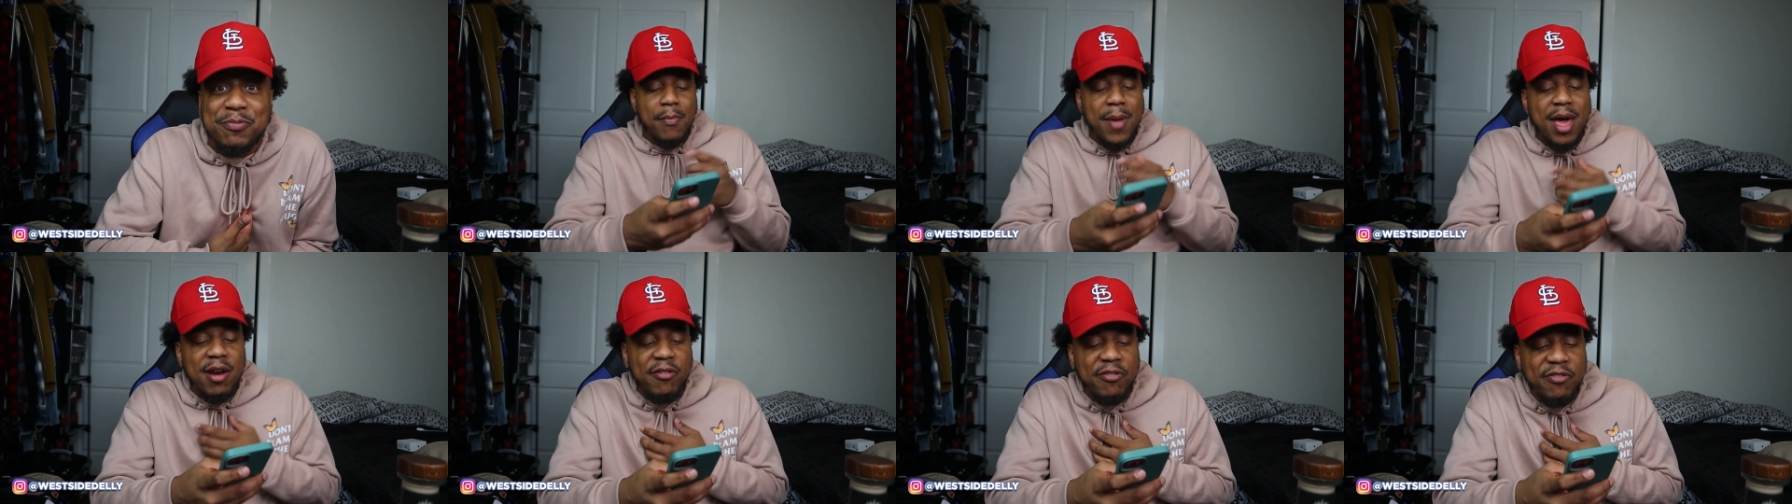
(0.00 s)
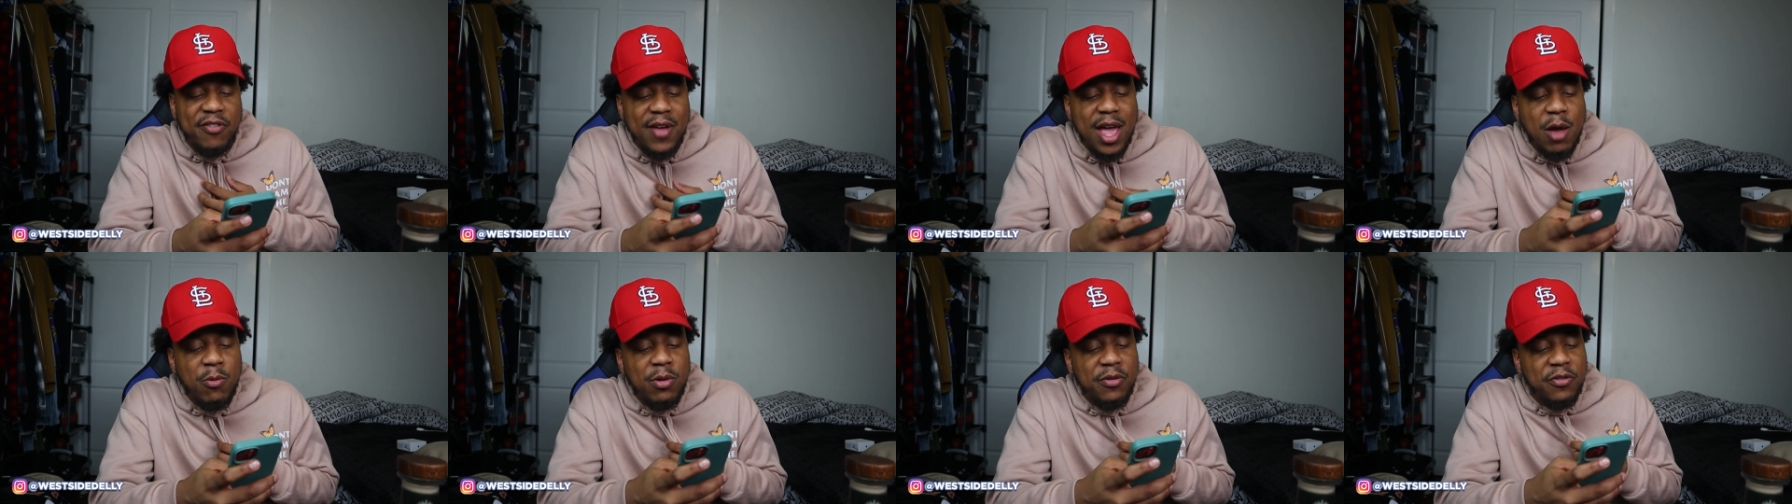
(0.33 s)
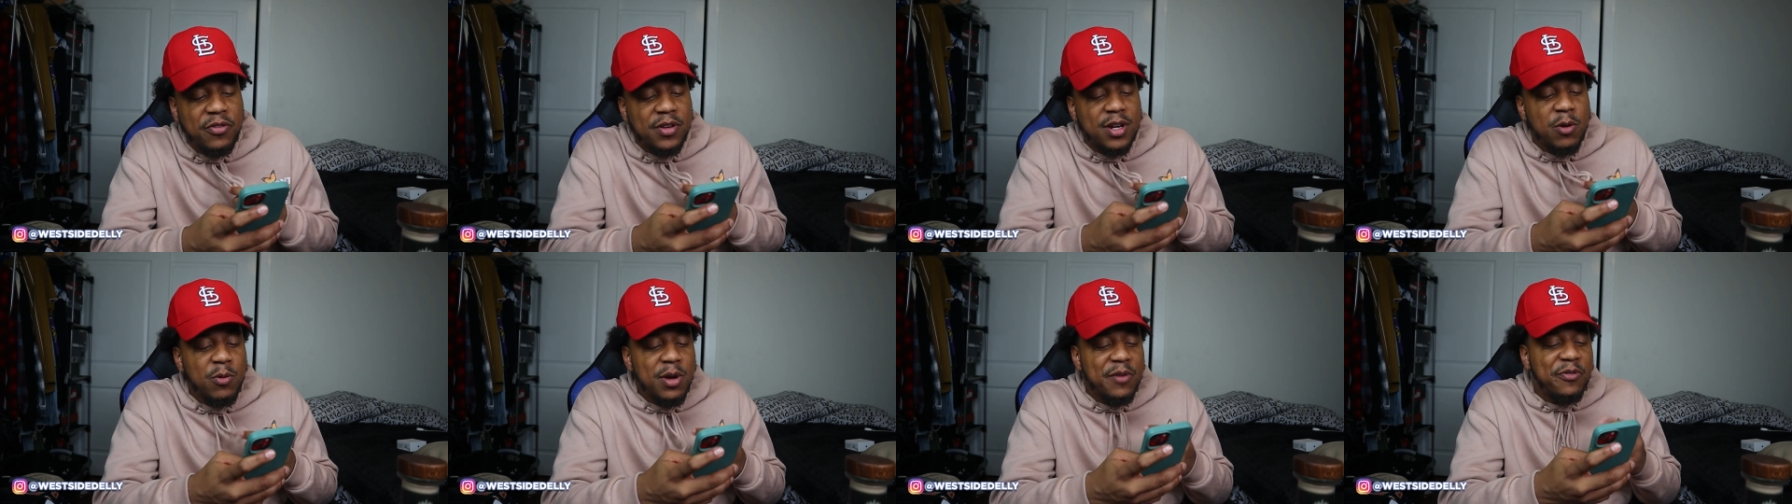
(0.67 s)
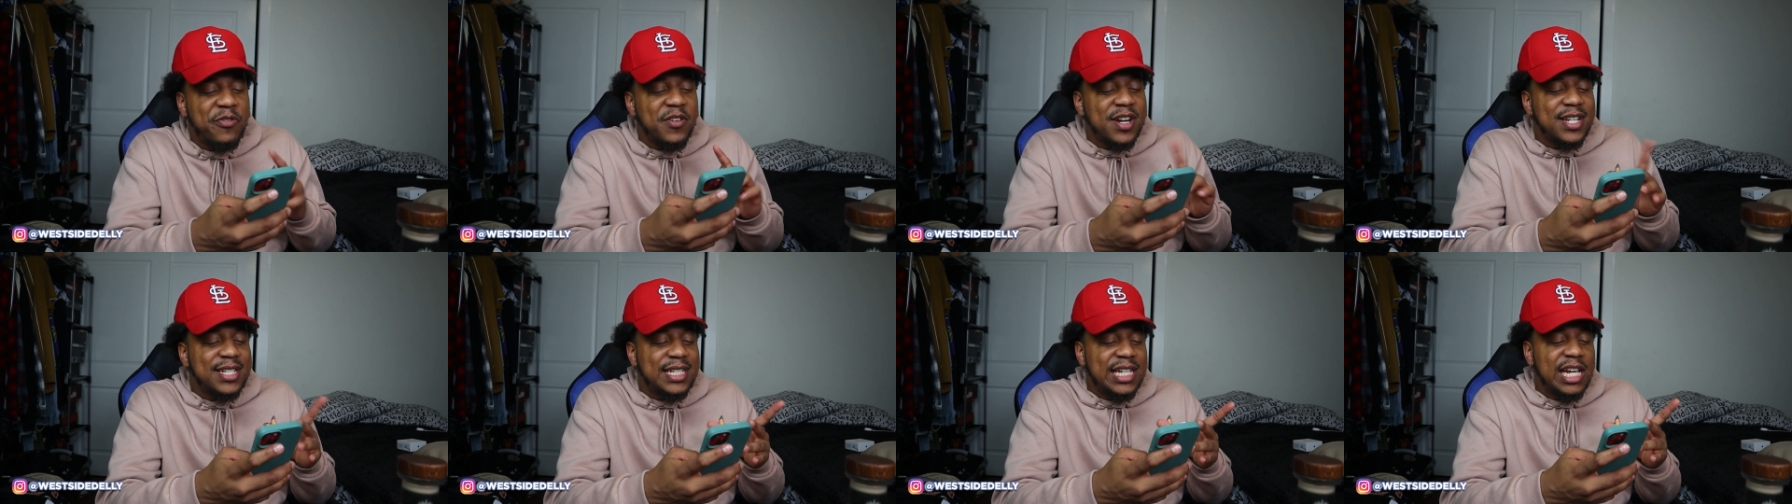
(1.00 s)
Matter of fact, we
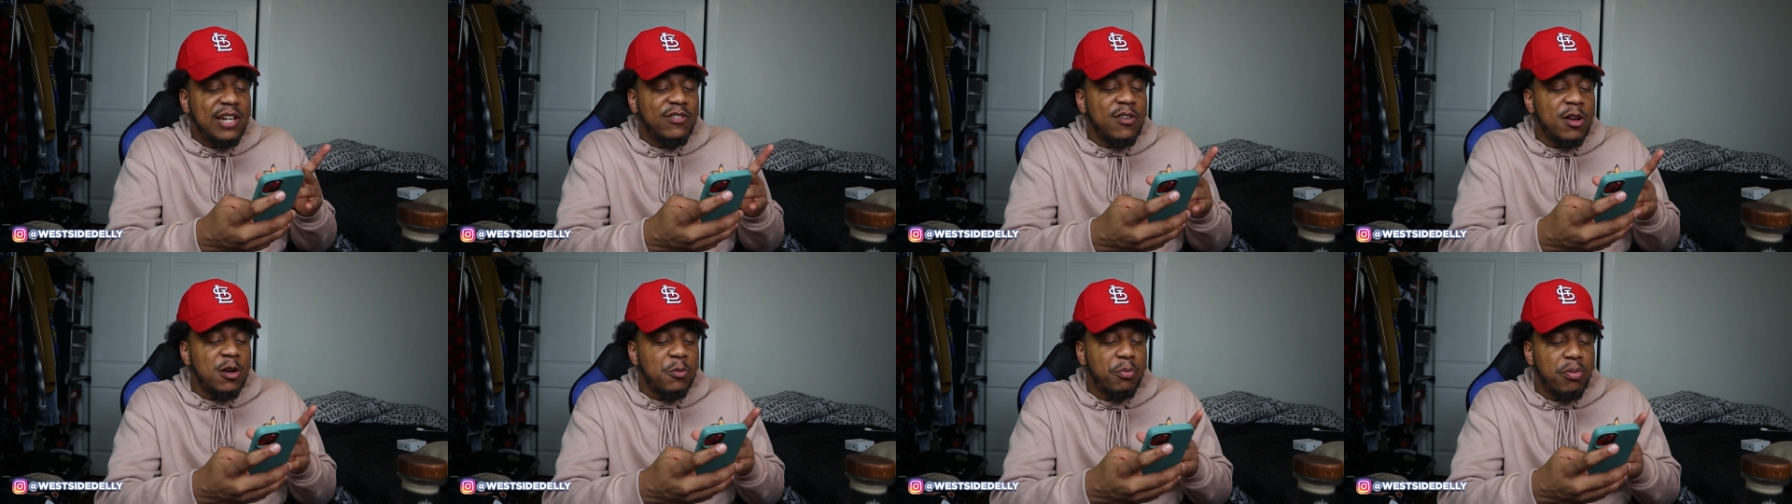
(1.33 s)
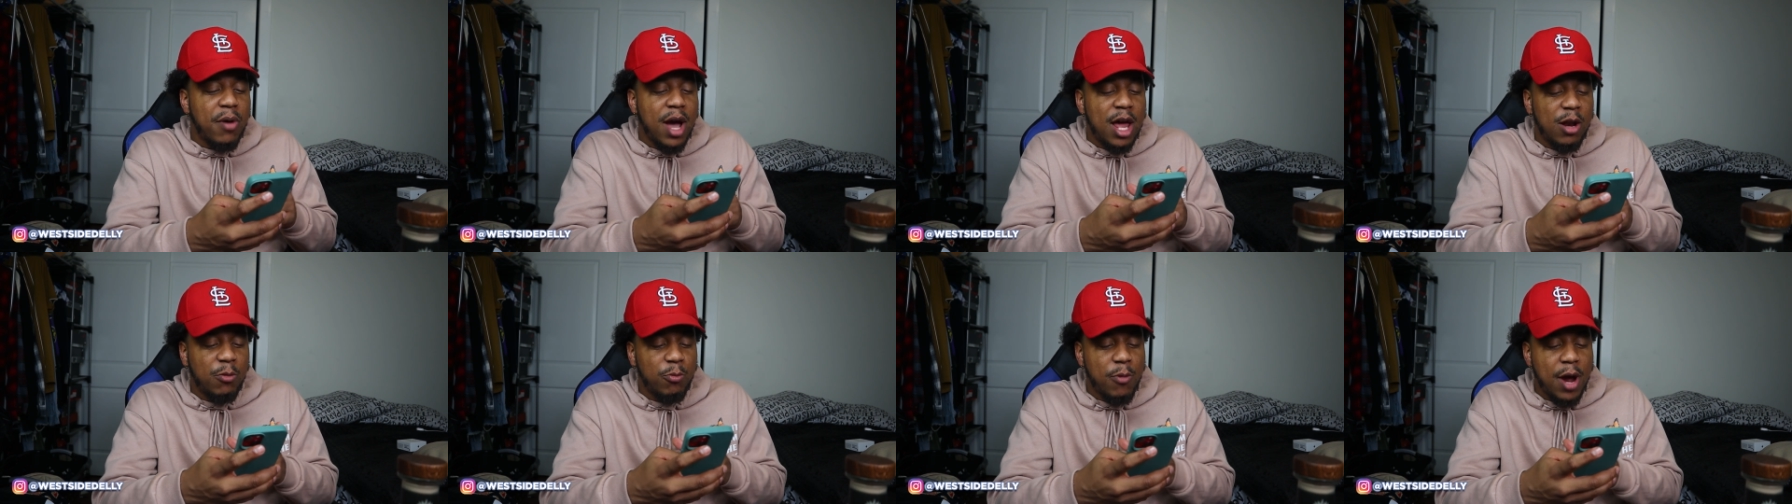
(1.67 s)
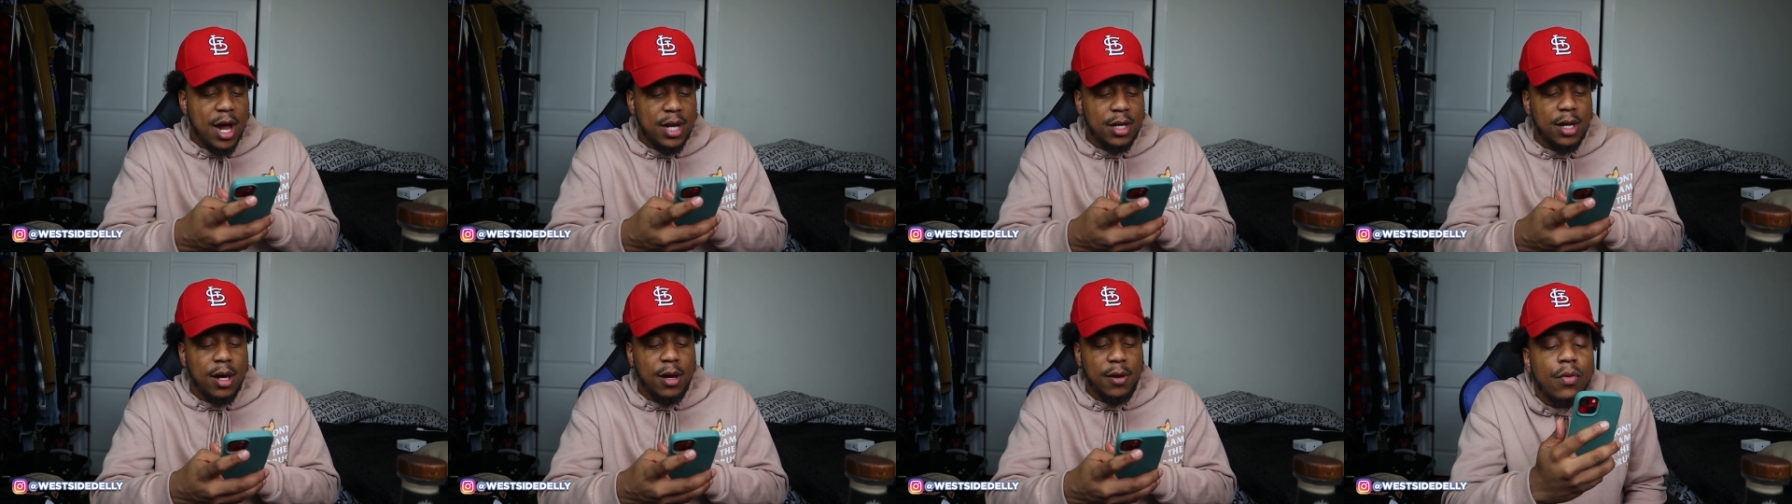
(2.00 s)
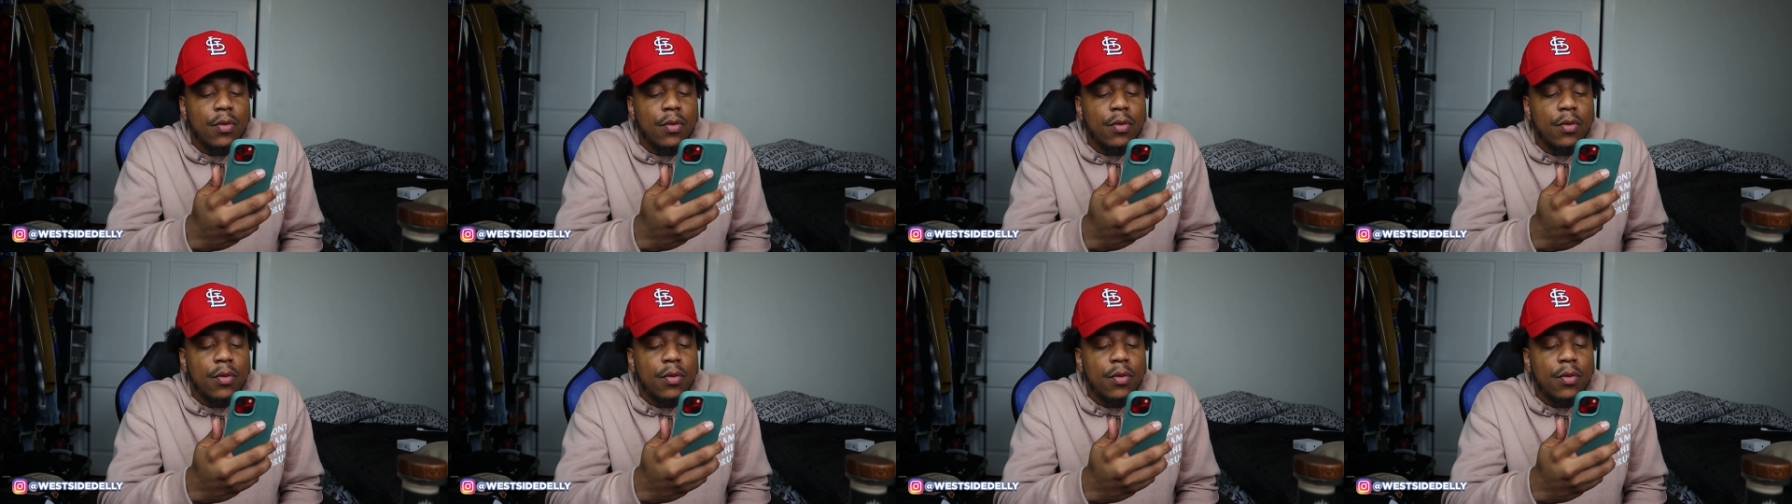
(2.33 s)
finna see if I'm the problem right now.